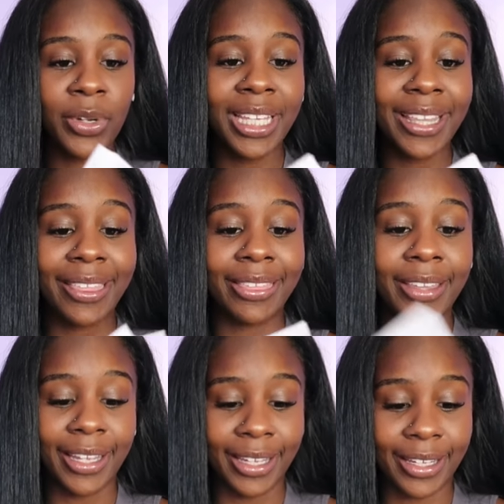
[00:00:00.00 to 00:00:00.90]
really
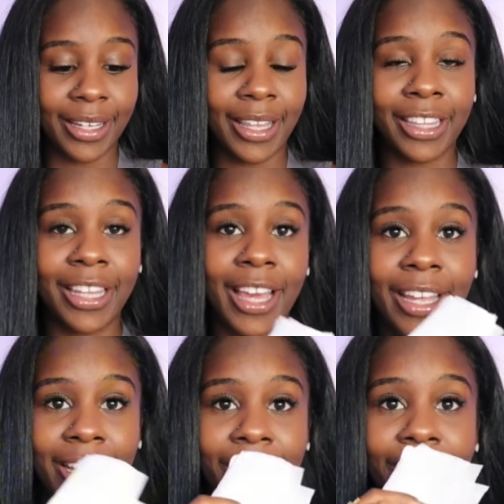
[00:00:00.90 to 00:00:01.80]
thick.
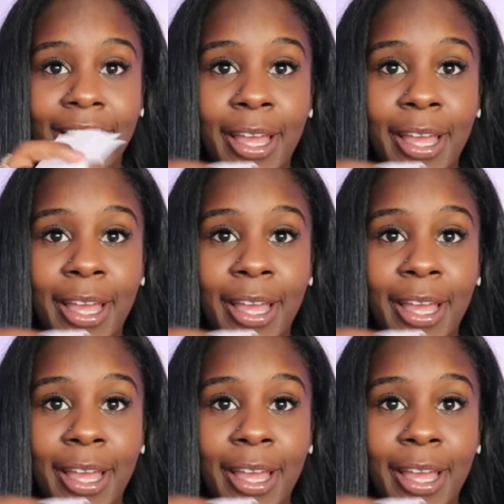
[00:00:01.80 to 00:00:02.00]
Like